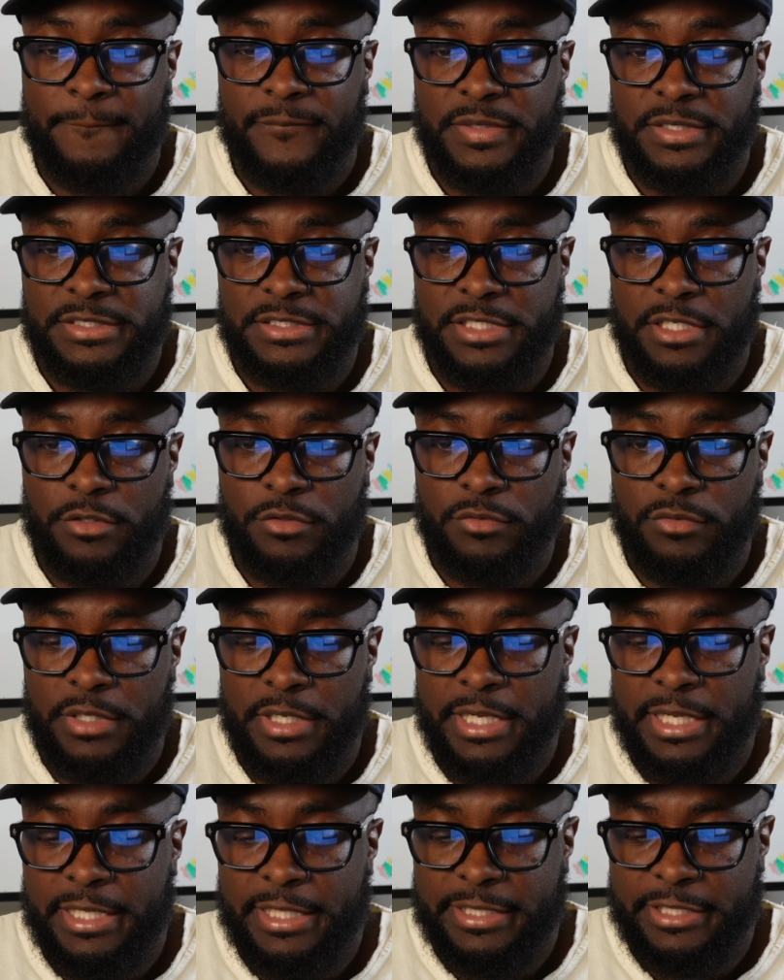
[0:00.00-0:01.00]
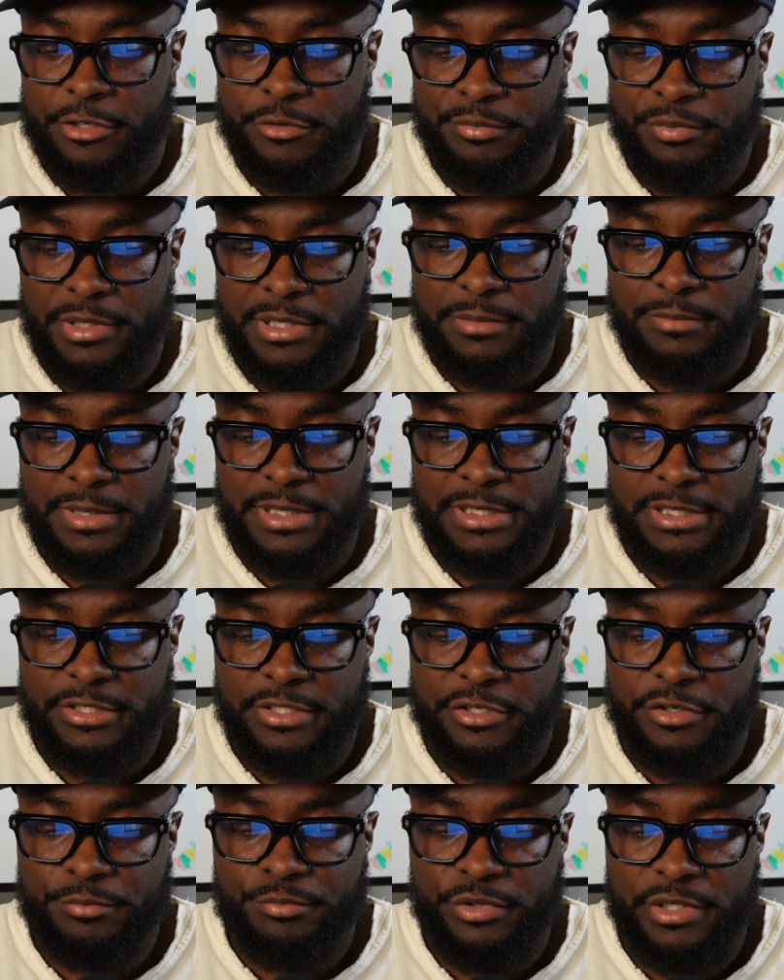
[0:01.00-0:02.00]
So they're
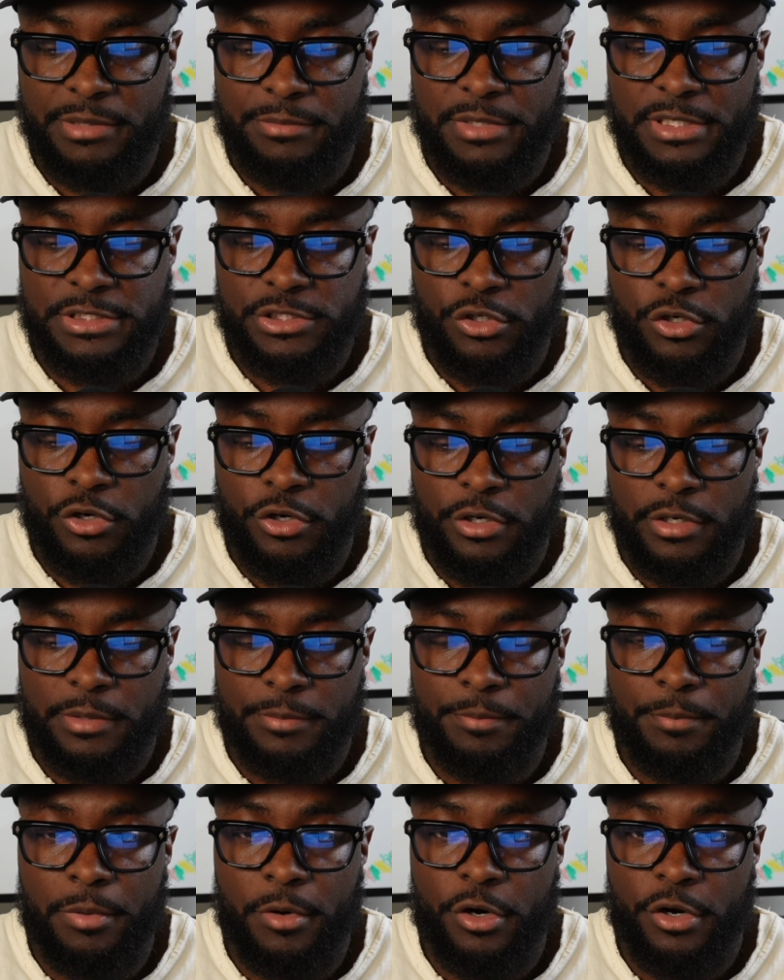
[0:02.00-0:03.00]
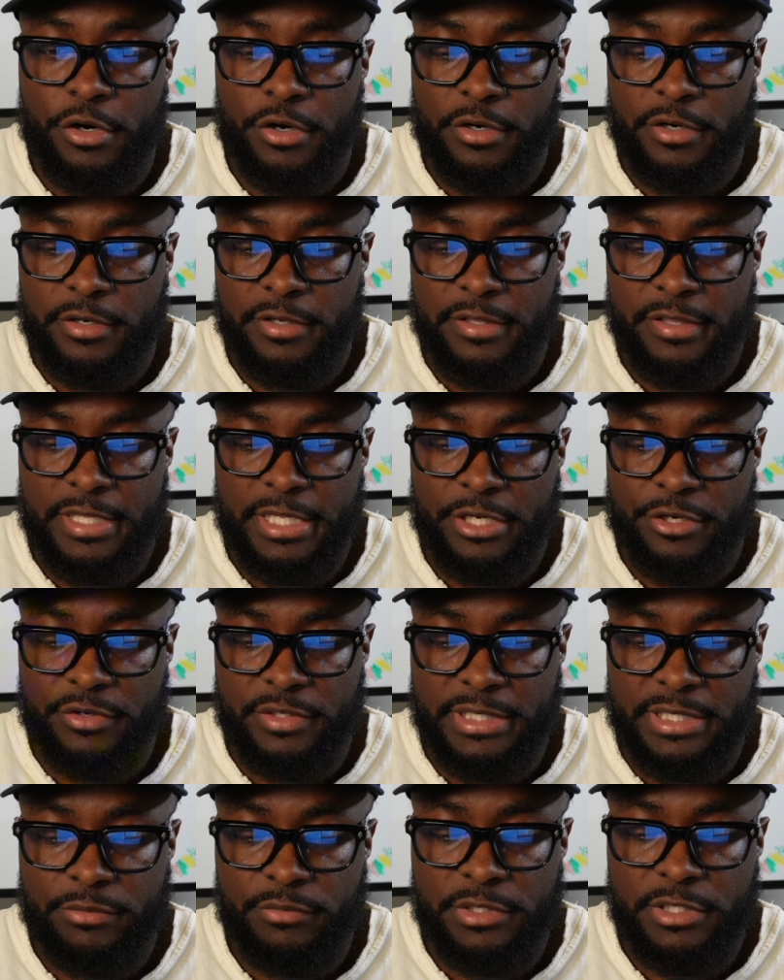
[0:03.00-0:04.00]
pretty much on par there.
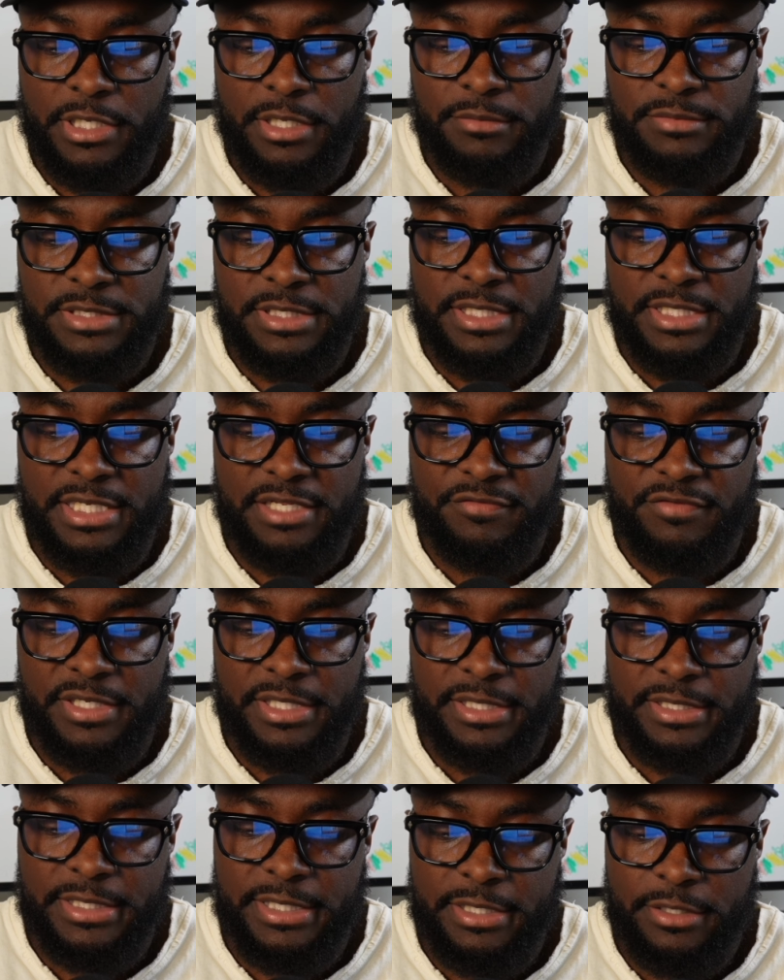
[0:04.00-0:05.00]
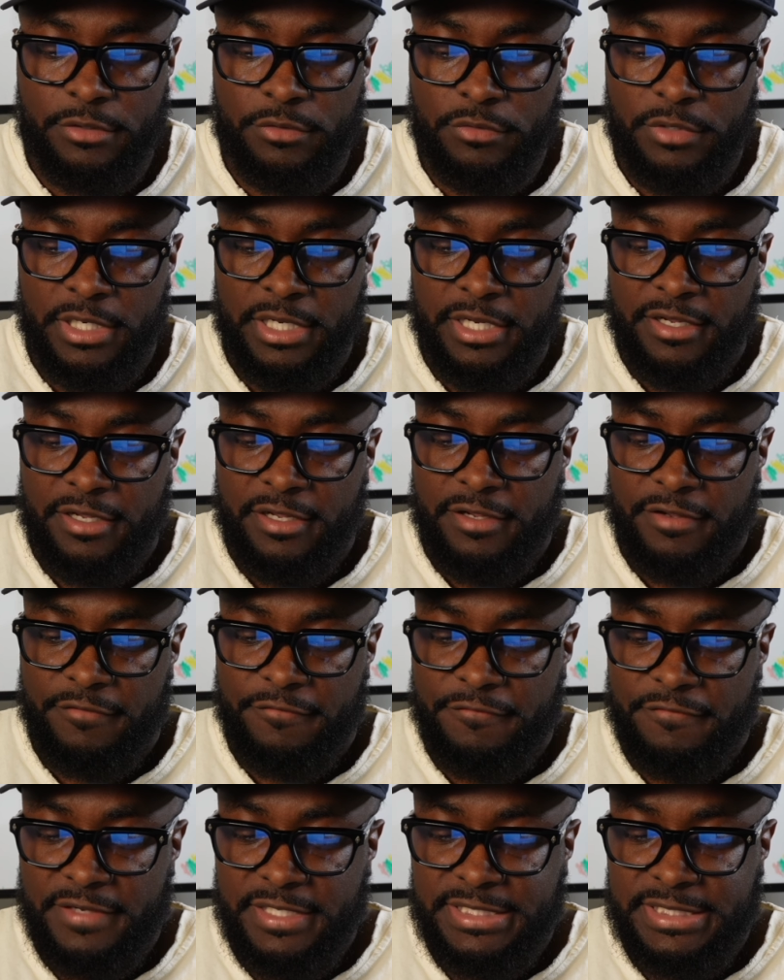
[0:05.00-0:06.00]
And then when you come to the dividend yield,
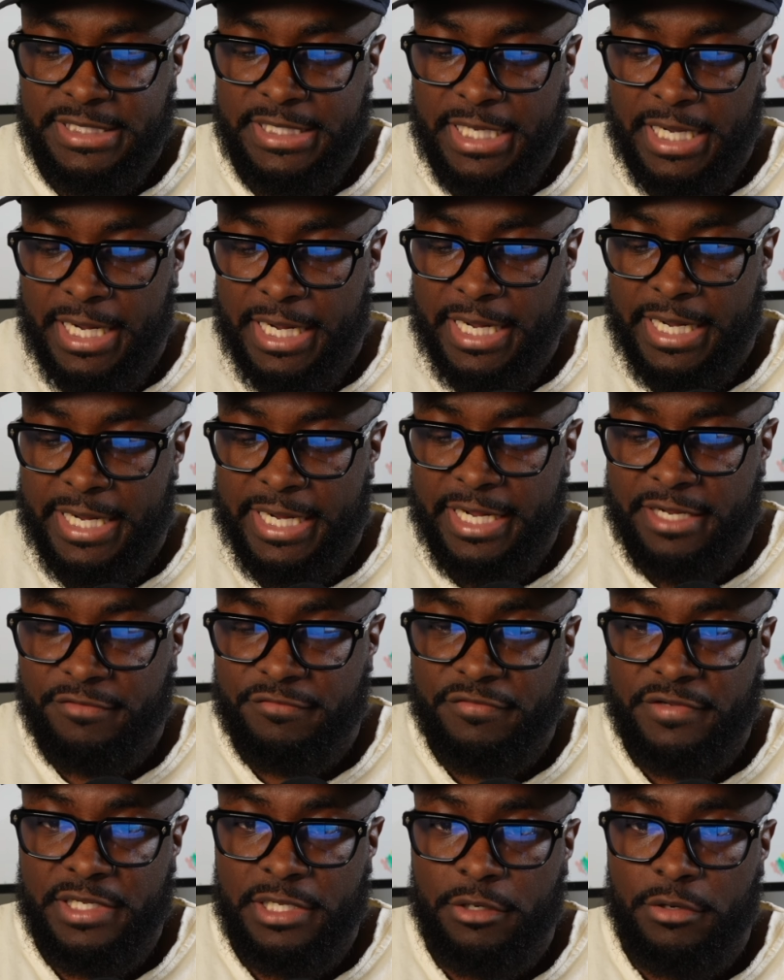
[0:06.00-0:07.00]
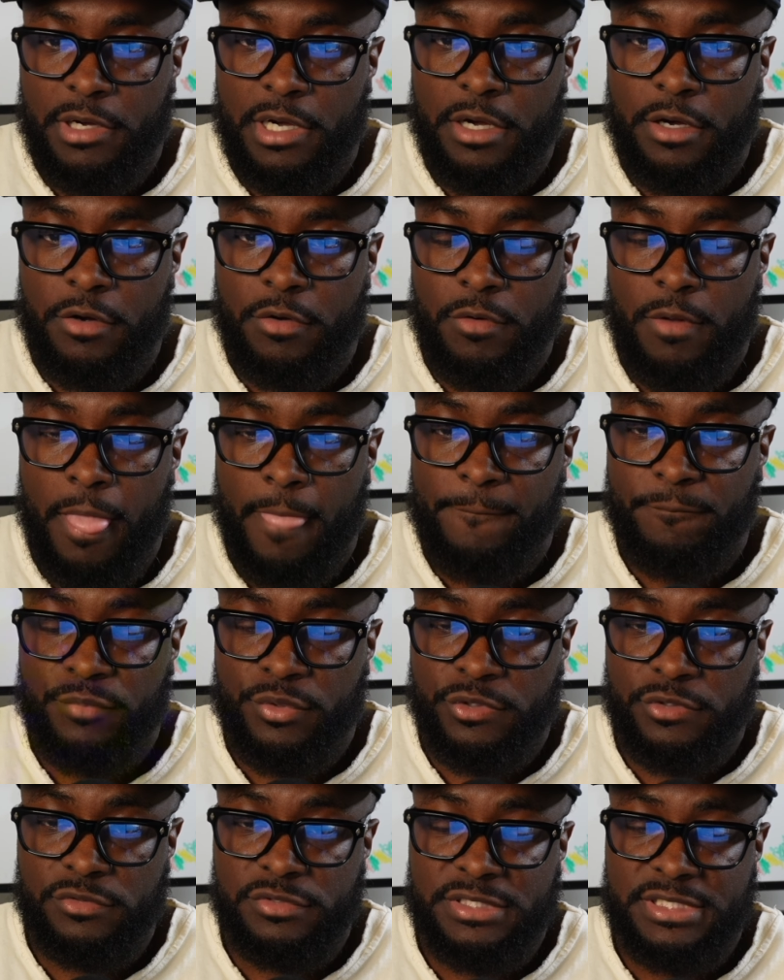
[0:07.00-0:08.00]
VTI and VOO
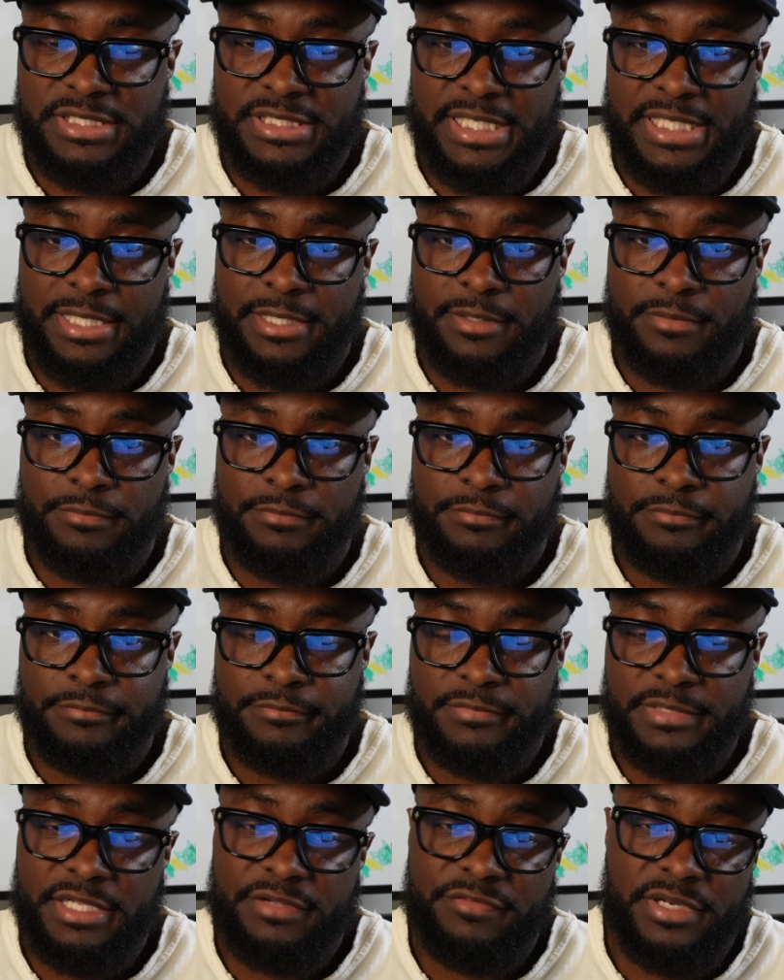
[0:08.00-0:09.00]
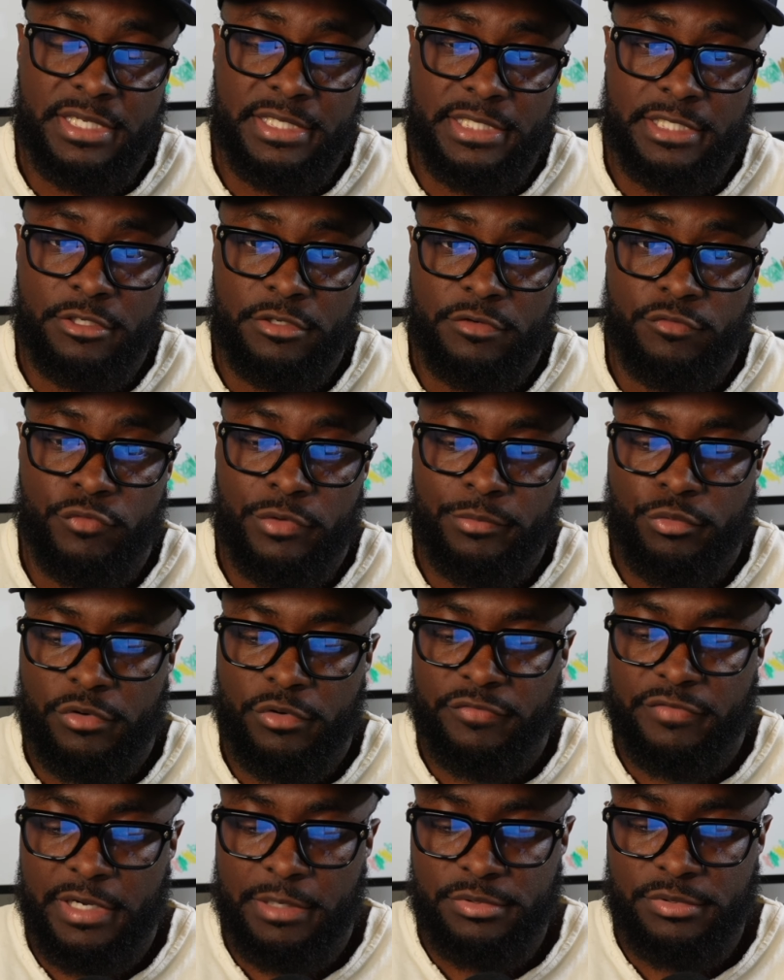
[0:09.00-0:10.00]
produce the same dividend yield of
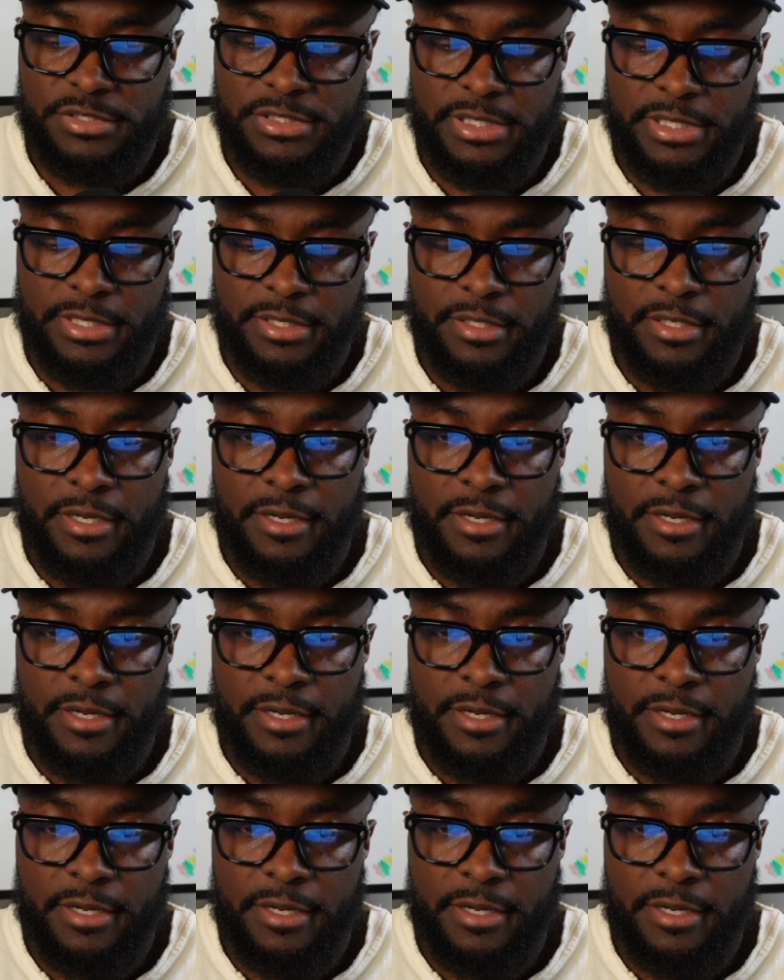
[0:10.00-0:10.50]
1.5%.